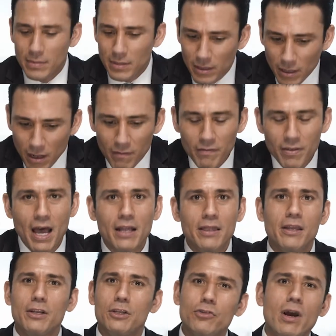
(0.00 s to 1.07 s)
Love that. The
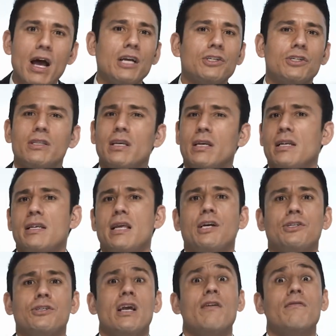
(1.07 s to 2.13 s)
attraction, the
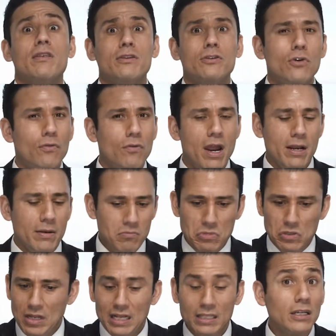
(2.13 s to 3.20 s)
connection, everything's great.
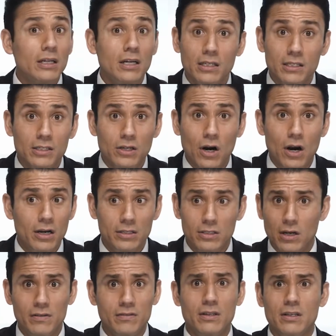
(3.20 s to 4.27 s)
So that's a good start. It's
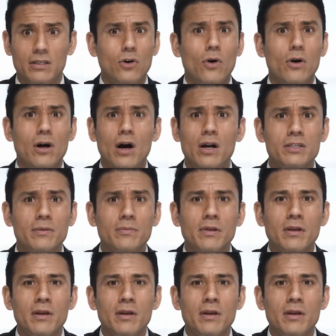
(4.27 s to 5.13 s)
awesome. It's going awesome.